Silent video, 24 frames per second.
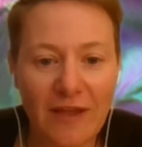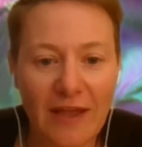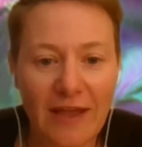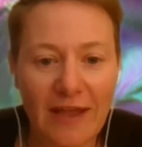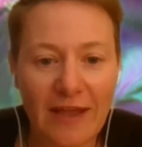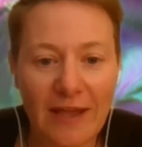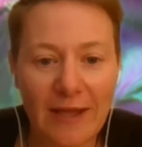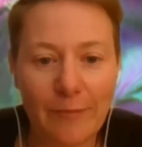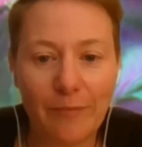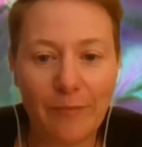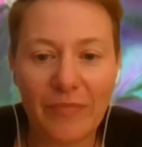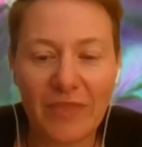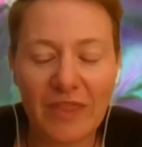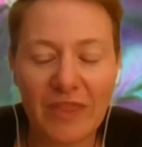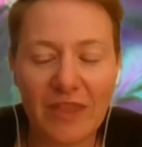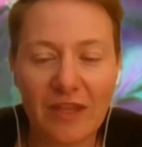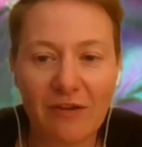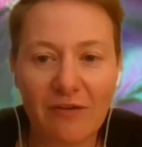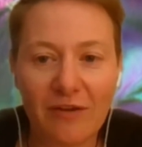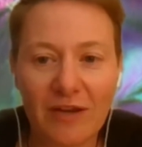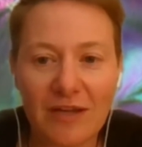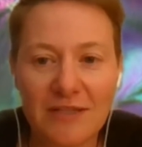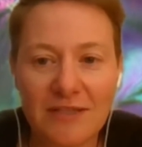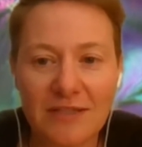
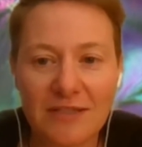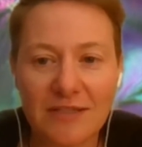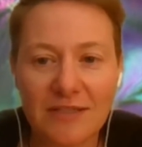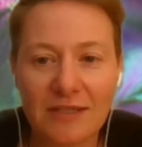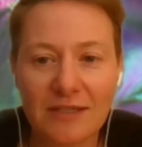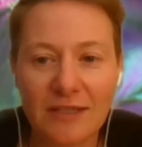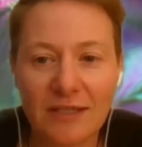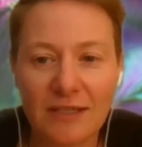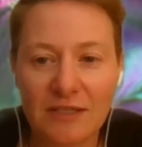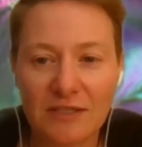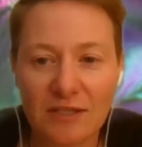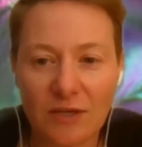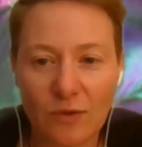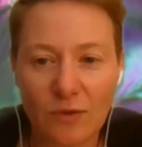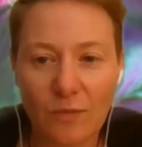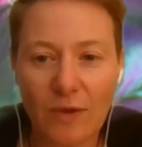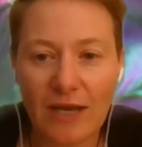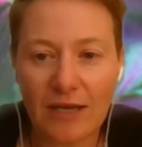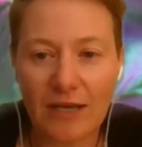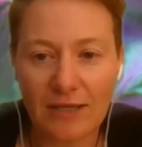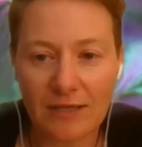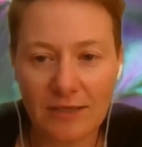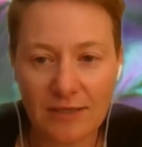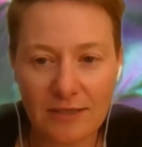it is
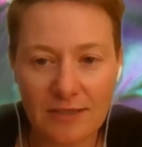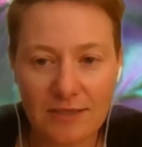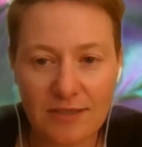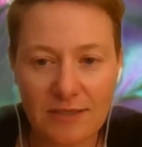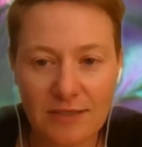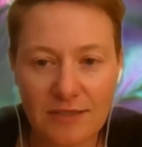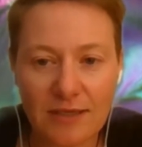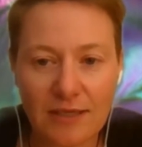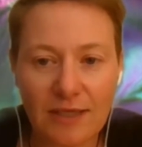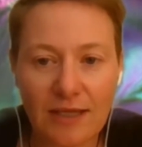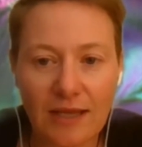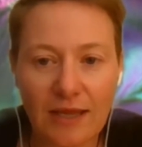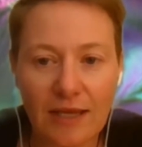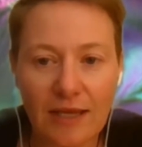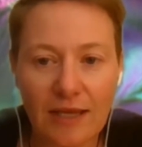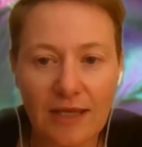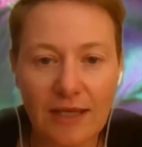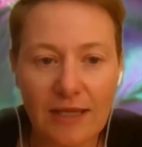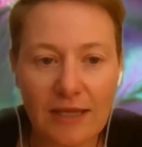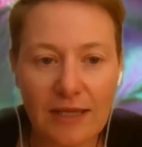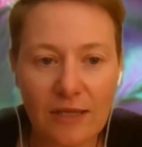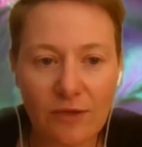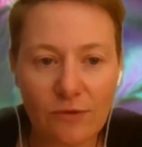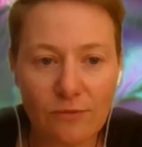still
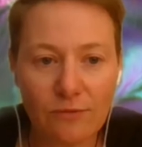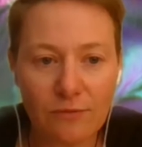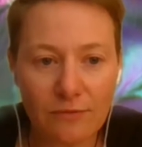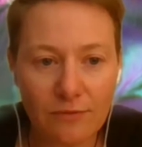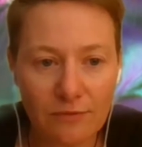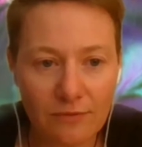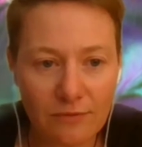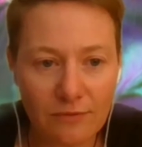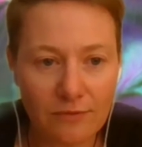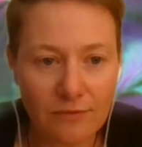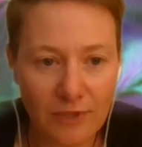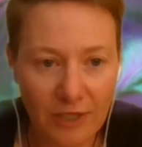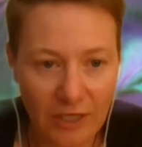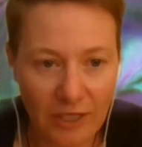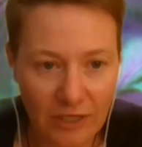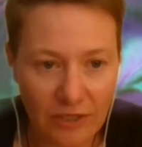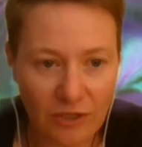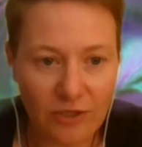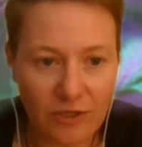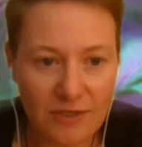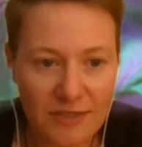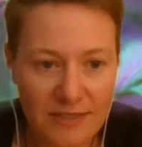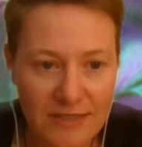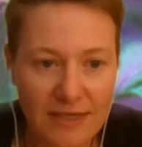illegal in
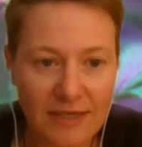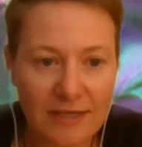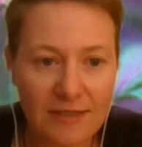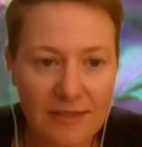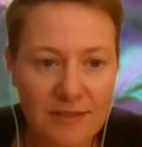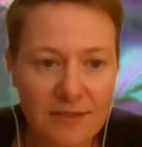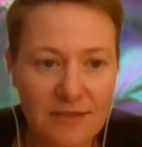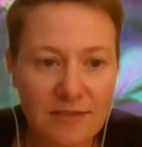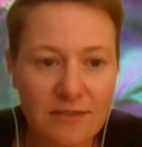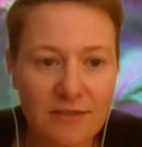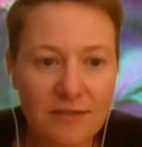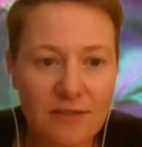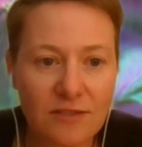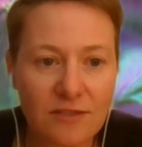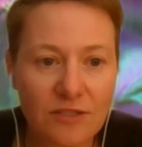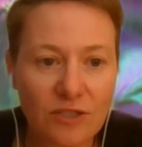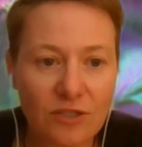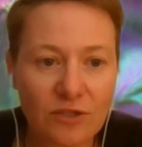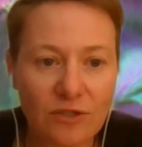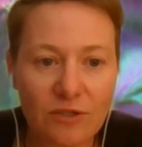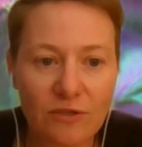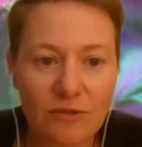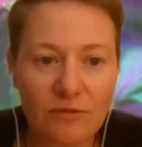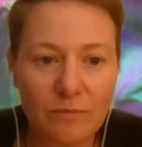New Zealand
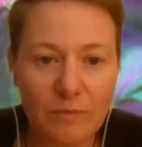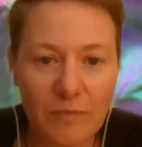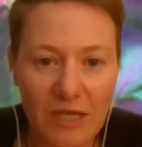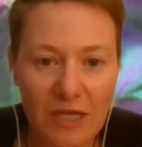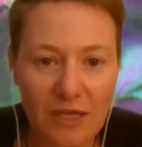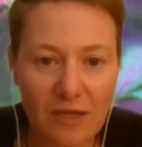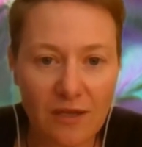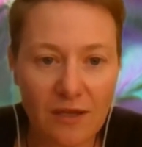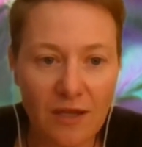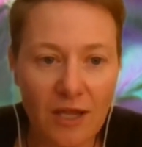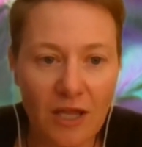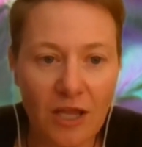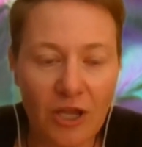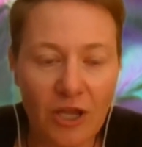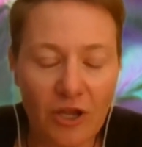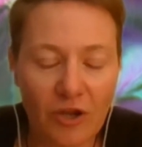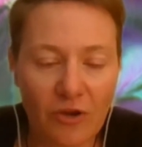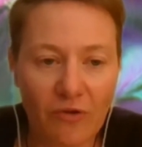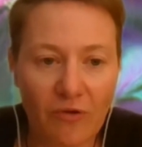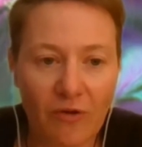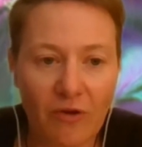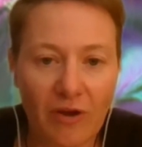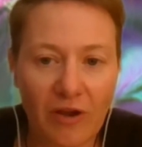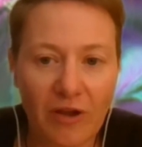to be
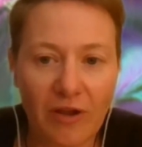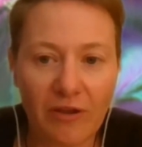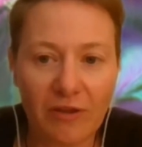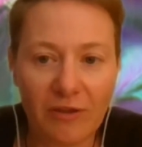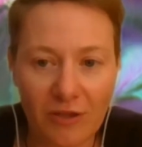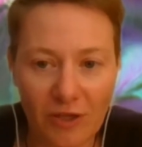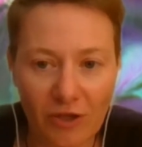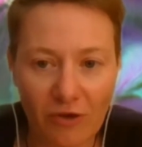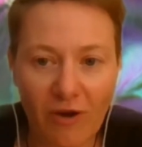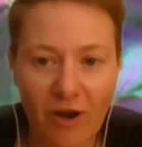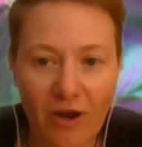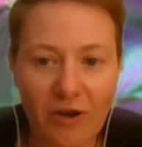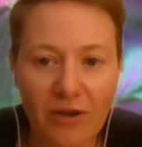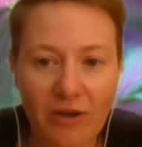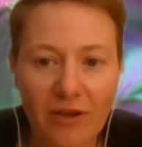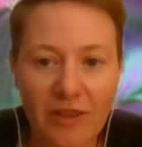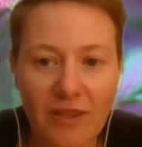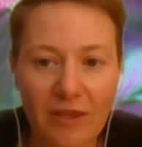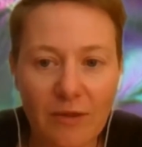growing your own.